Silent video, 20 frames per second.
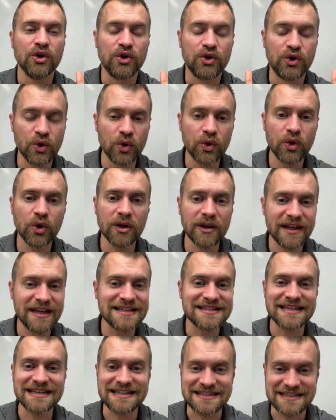Google
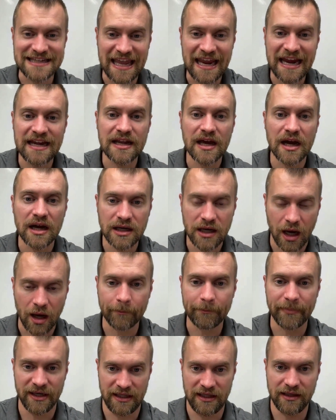is a data
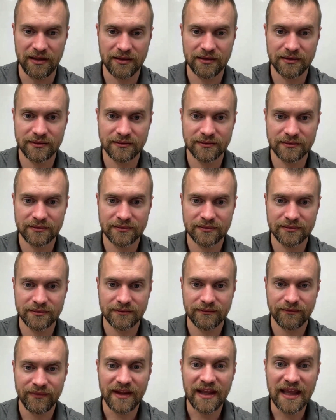company.
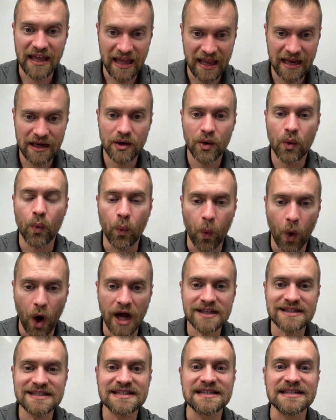It
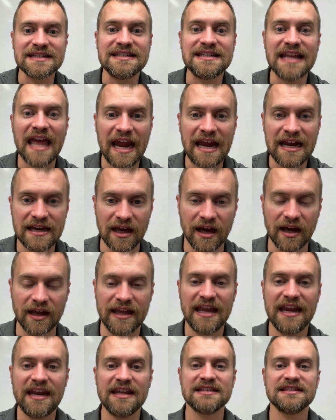wants data.
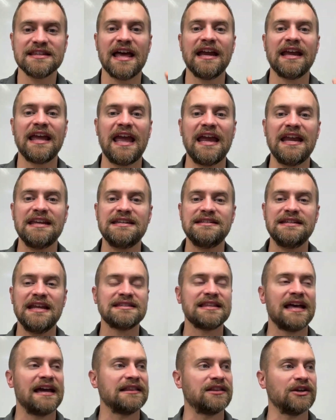It's like
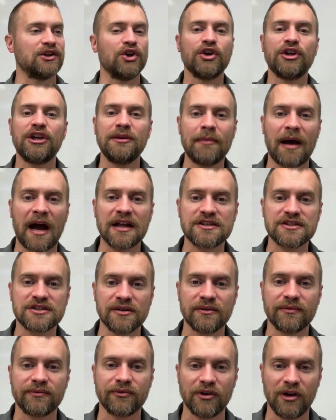the Cookie
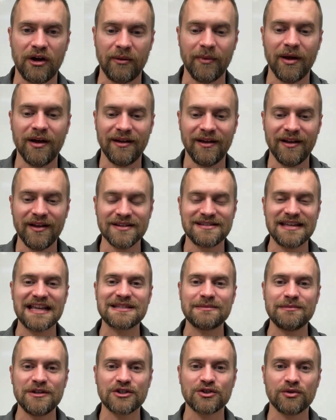Monster from
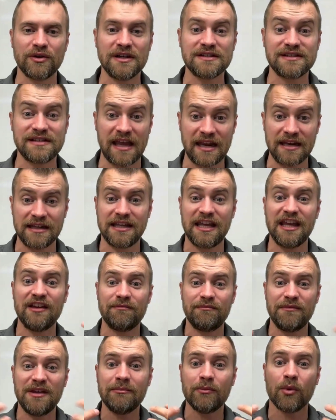Sesame Street saying,
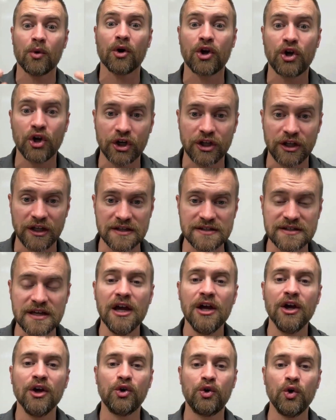give me more cookies.
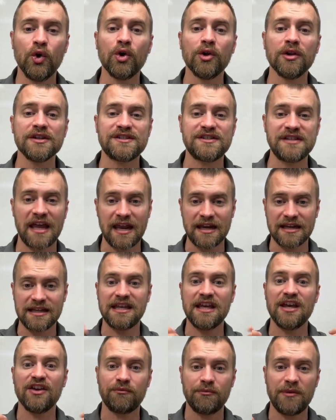Google is saying,
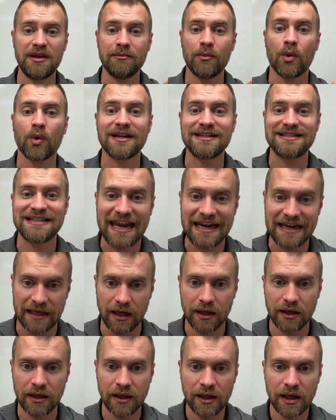give me more
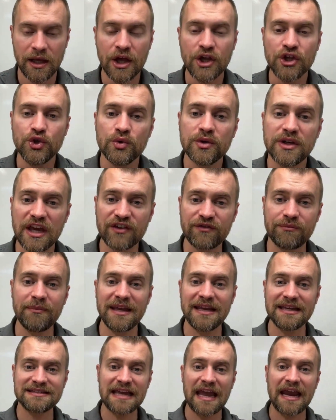data. You give
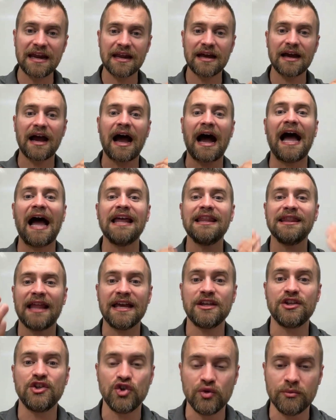me data, I
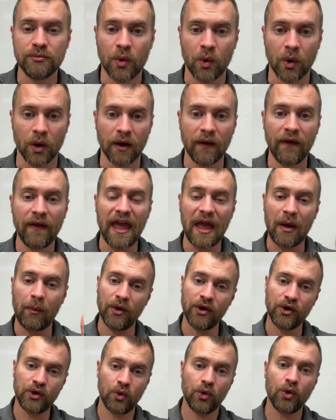like you more. And
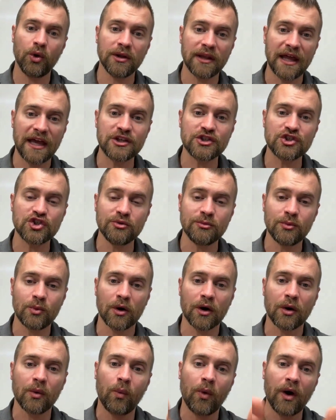when Google likes you
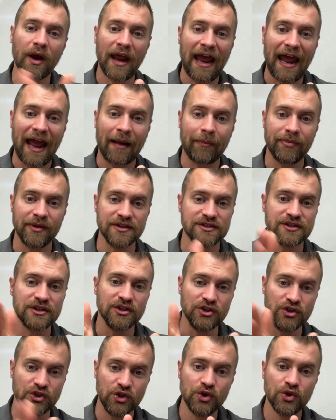more, what happens?
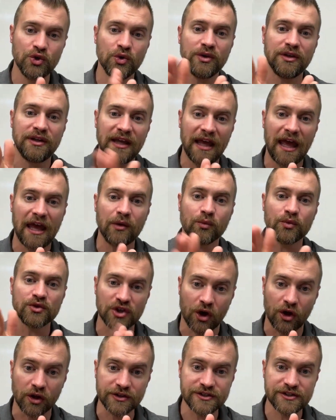You get
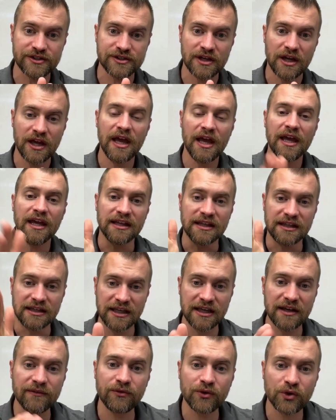results.
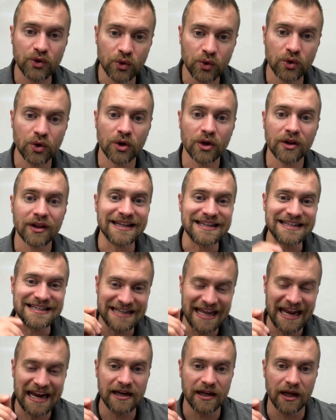Give Google
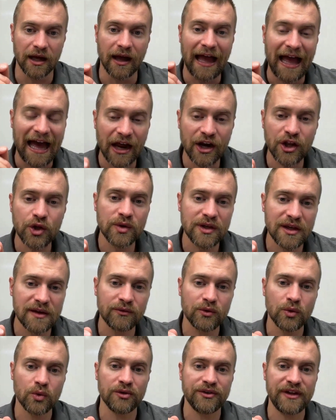data. How do you
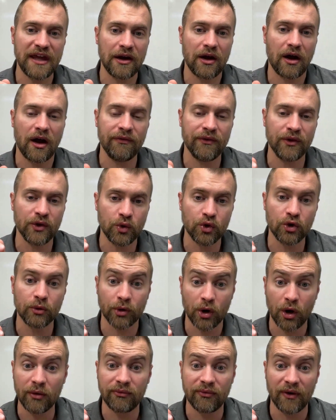give Google data on the Google
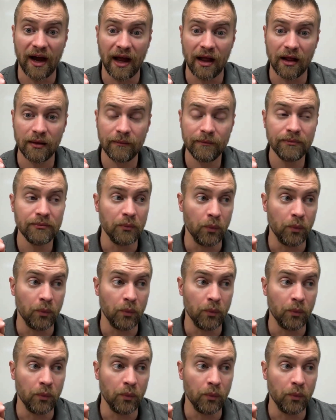profile?